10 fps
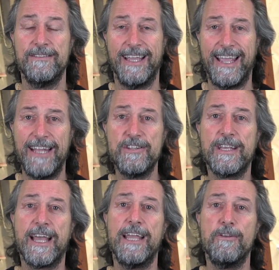to
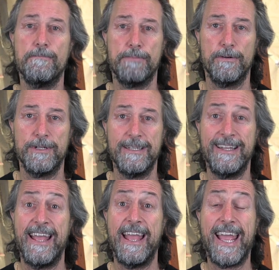educate your
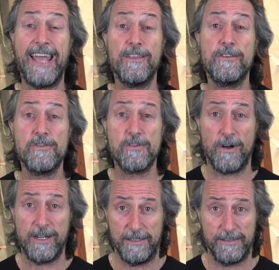builder and the
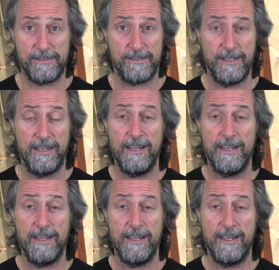designers.